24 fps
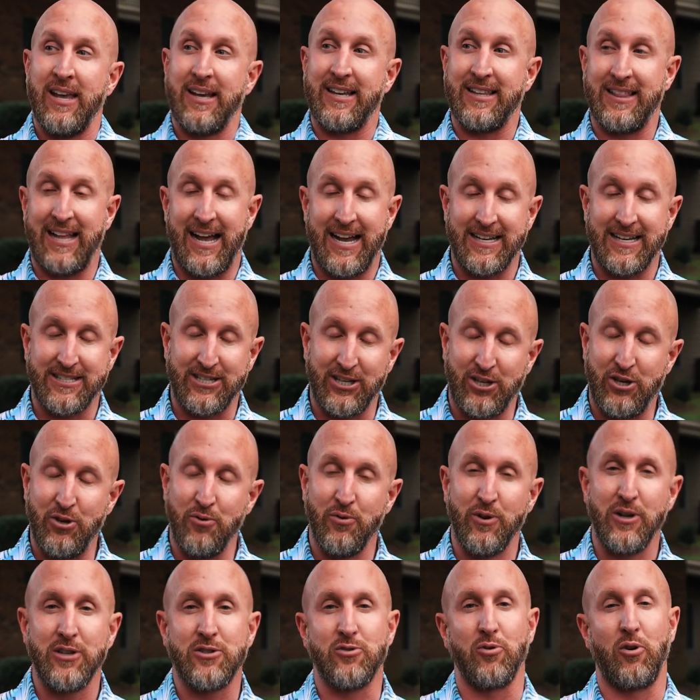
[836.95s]
classic
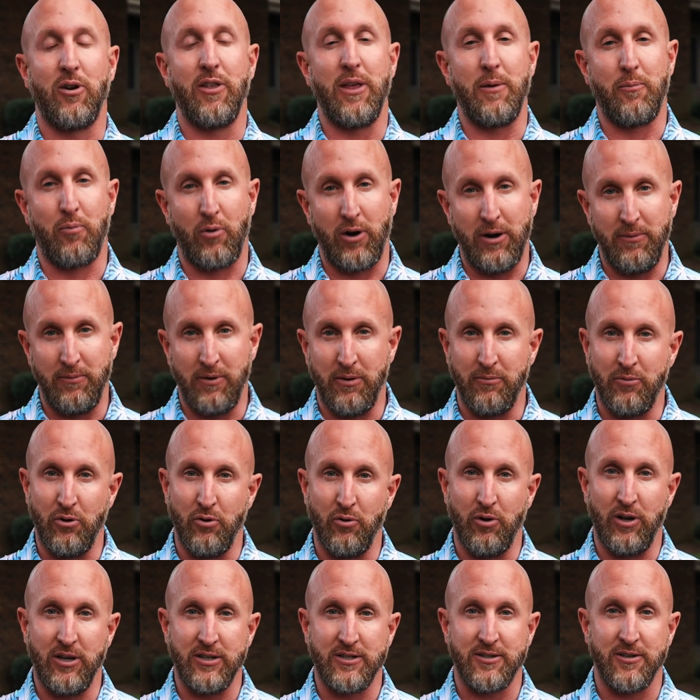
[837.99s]
units or are they premium
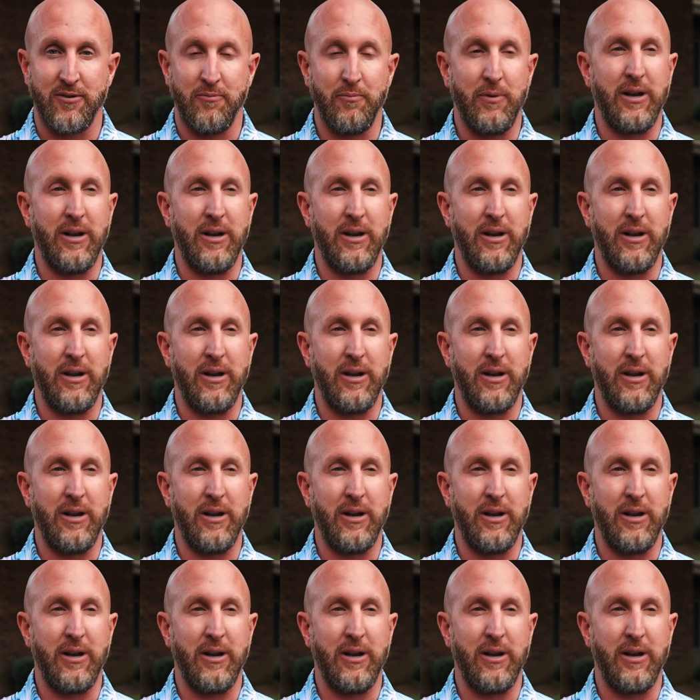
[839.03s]
units?